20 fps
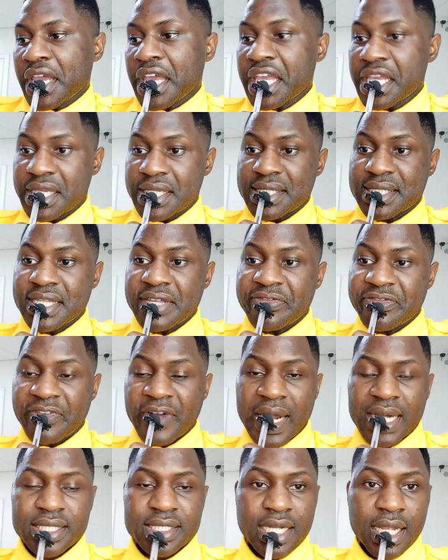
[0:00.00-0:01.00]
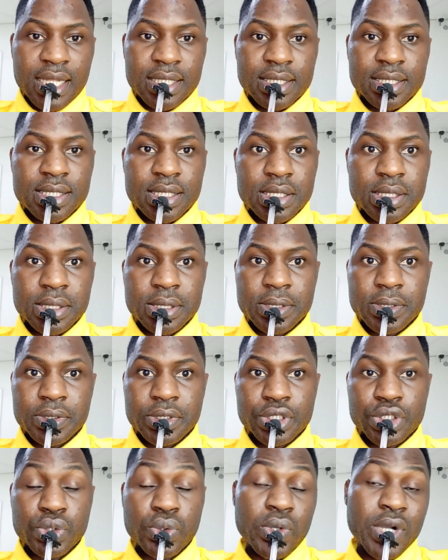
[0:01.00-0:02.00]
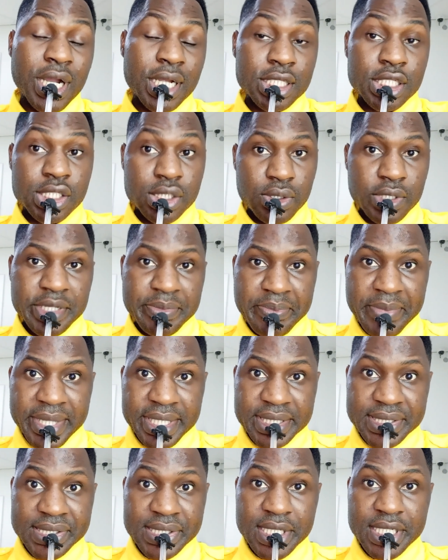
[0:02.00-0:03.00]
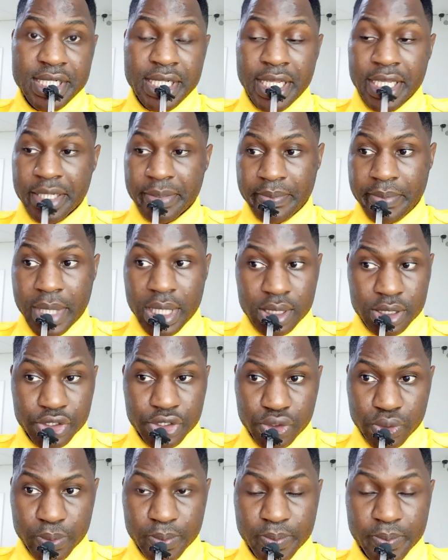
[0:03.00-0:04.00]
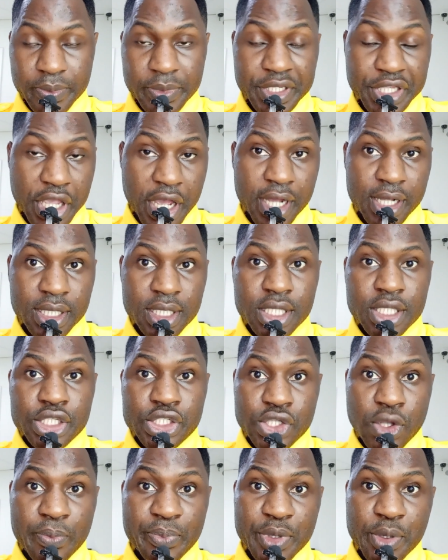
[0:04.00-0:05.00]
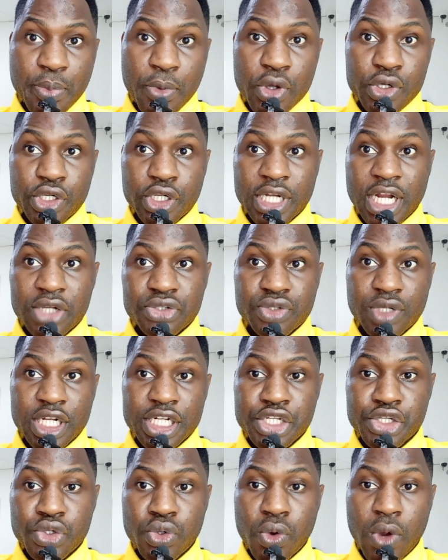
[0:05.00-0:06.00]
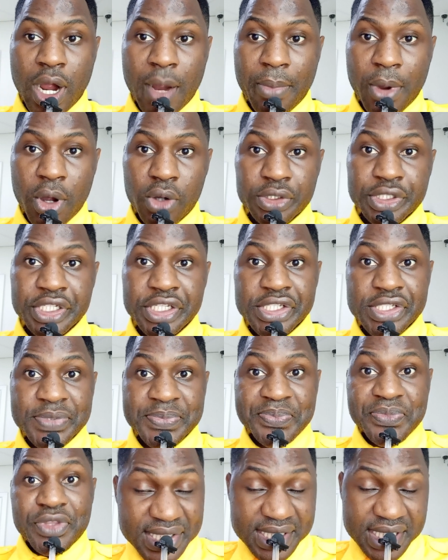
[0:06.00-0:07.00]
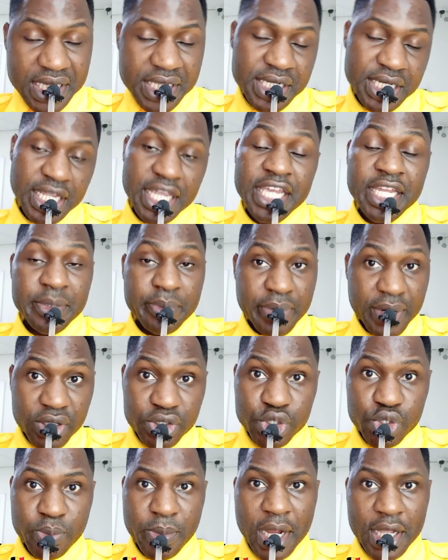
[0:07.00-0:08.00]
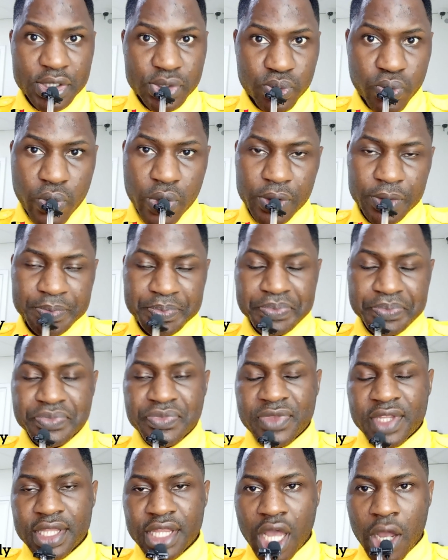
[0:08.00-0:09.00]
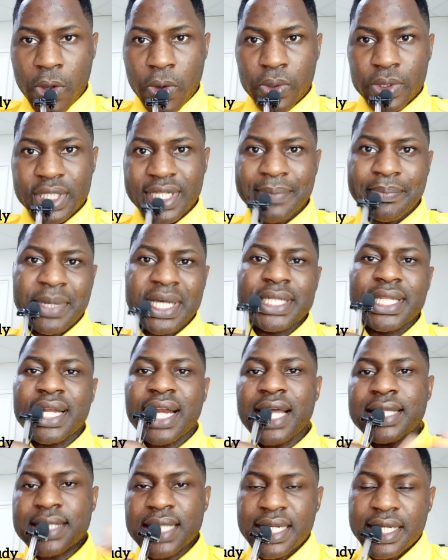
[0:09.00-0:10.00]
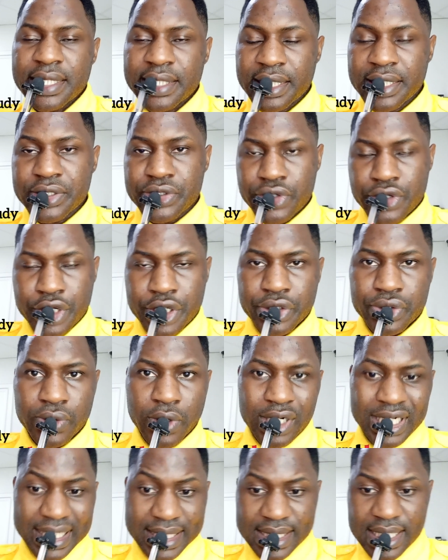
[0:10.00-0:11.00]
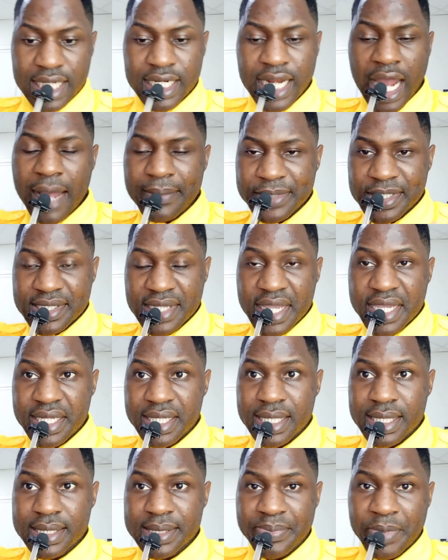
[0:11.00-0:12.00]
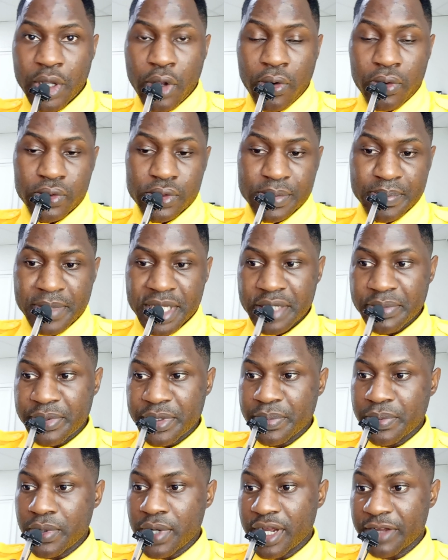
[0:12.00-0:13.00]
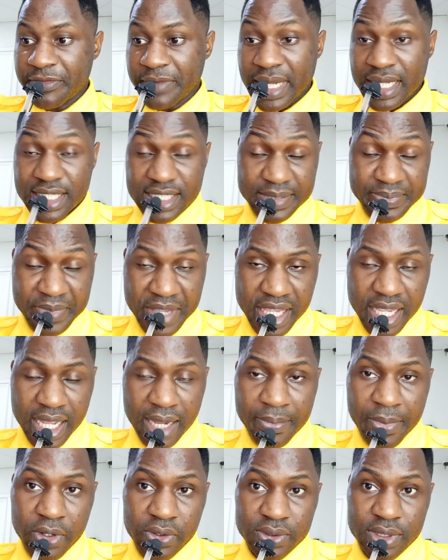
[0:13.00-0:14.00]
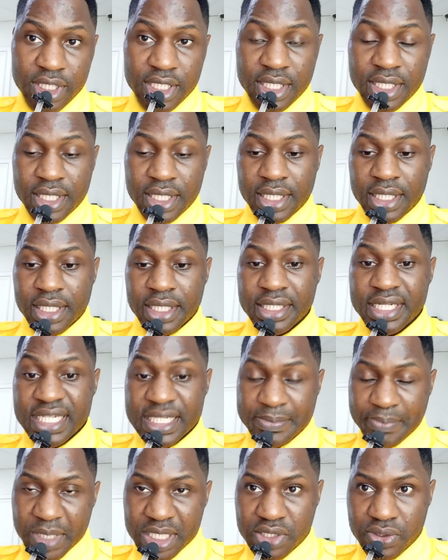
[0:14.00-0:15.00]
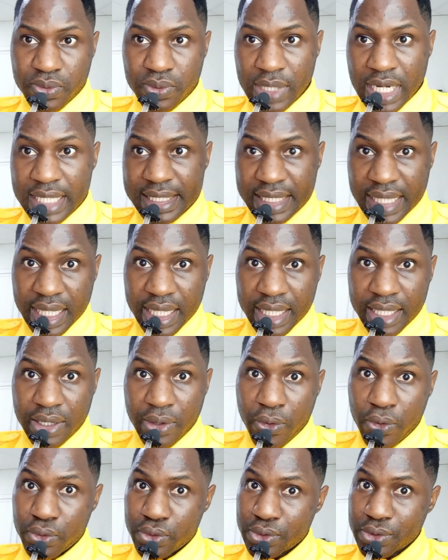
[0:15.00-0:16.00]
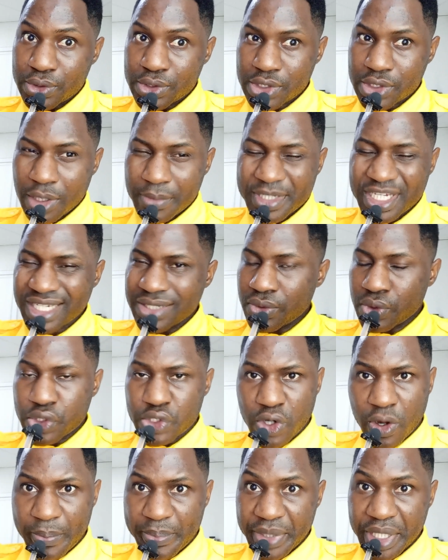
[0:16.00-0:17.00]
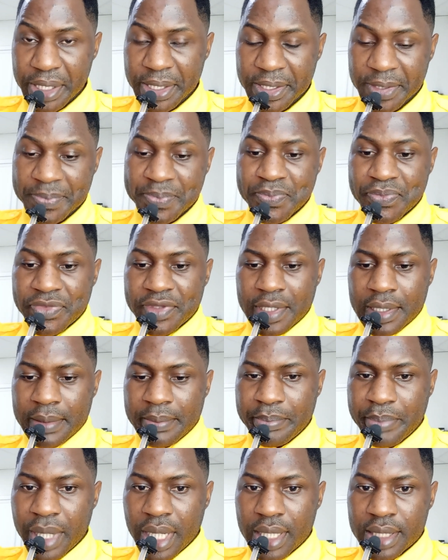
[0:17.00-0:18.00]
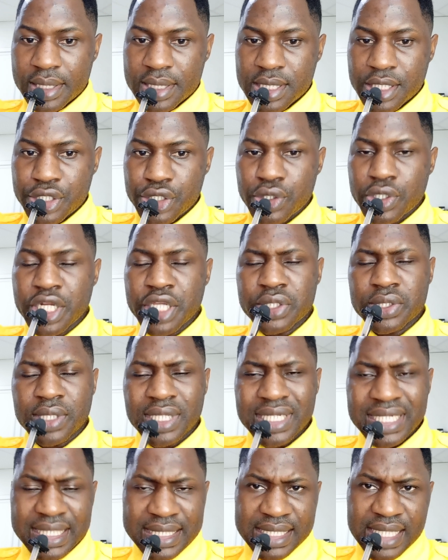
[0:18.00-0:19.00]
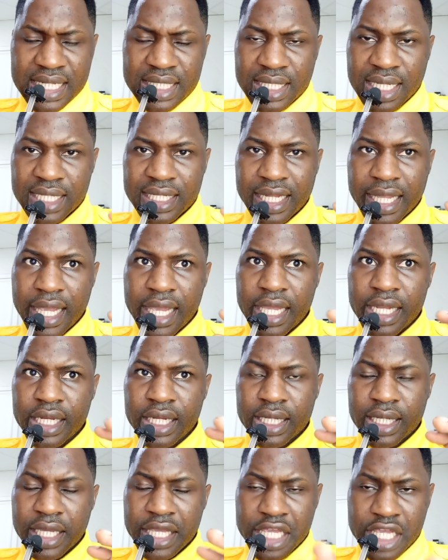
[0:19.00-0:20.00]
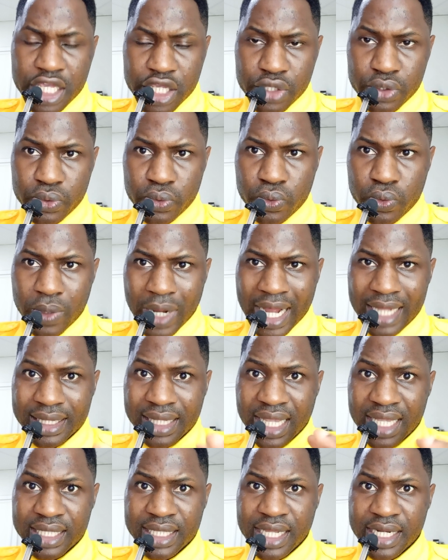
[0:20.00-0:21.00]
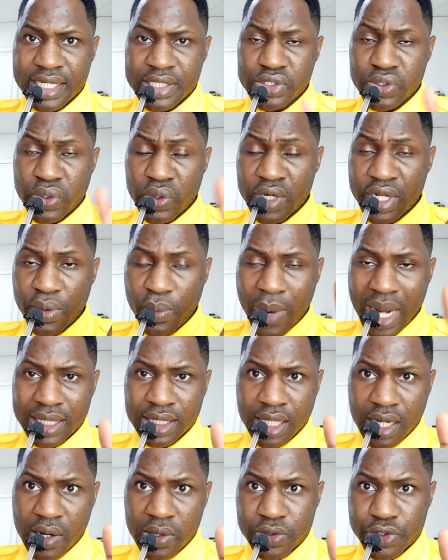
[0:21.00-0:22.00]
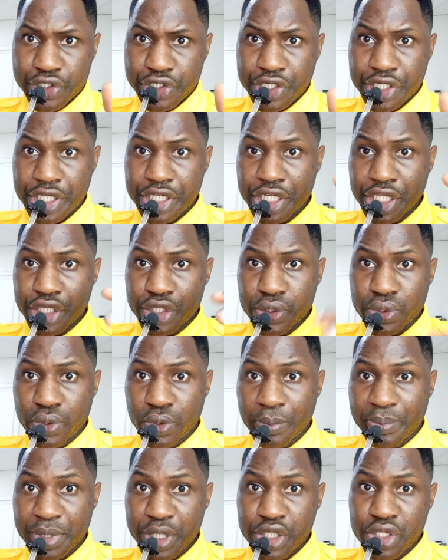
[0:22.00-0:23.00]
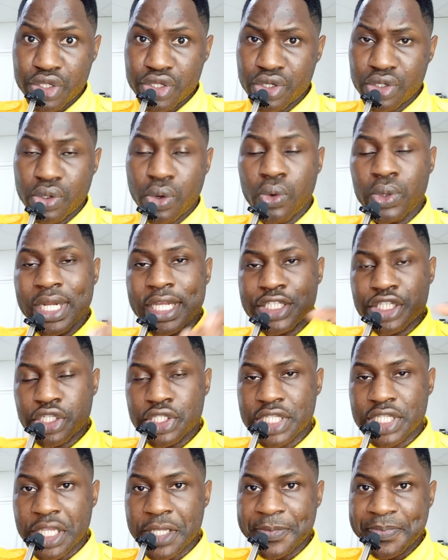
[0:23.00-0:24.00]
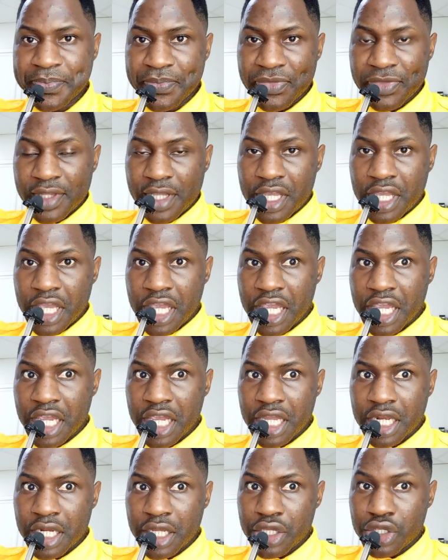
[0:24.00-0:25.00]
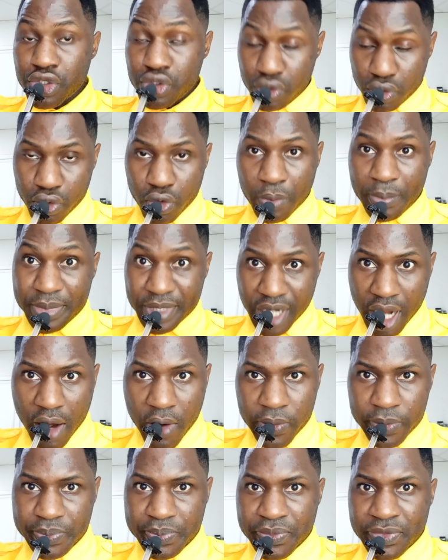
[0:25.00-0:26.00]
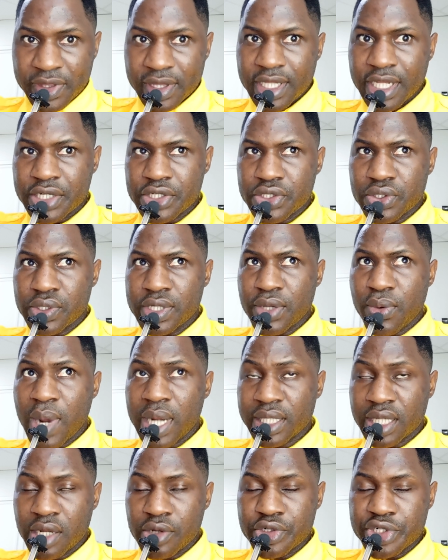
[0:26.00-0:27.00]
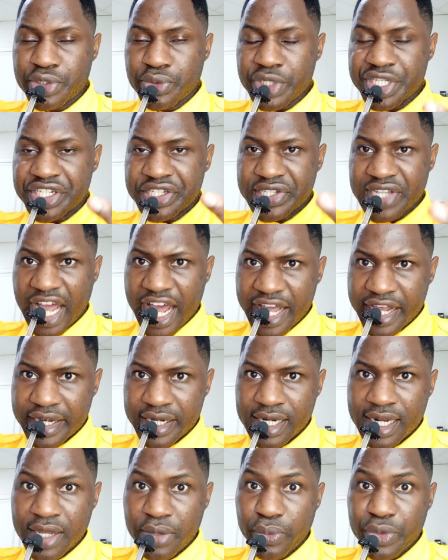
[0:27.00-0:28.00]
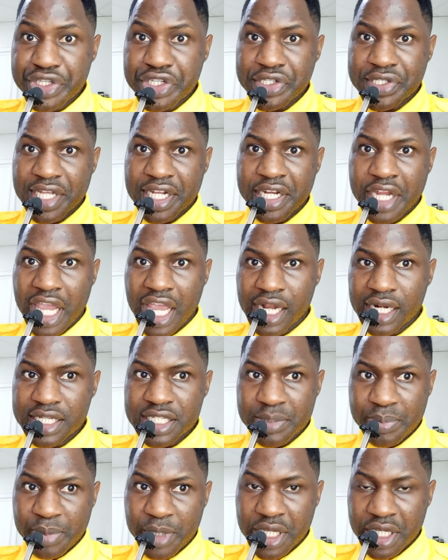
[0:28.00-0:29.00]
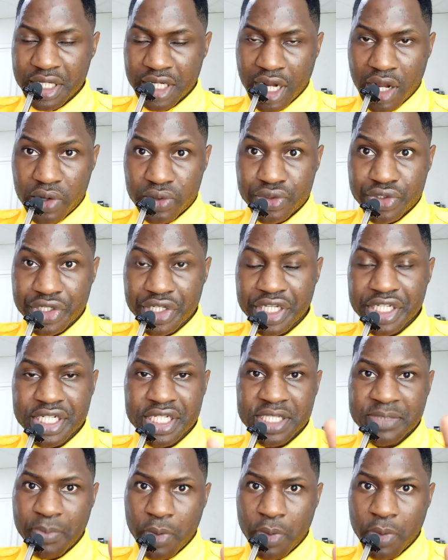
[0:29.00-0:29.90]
is the fact that you can study medicine in Belgium. Yeah, some people don't actually know about this medicine in Belgium as well. Now, but there are certain things you need to understand. I'm saying this because many people have asked me about this particular thing or subject or topic, but you need to understand that in EU, I think there is only one country in the European Union, or let's just say in Europe now, there is only one country, which is Ireland, which is an English-speaking country. It is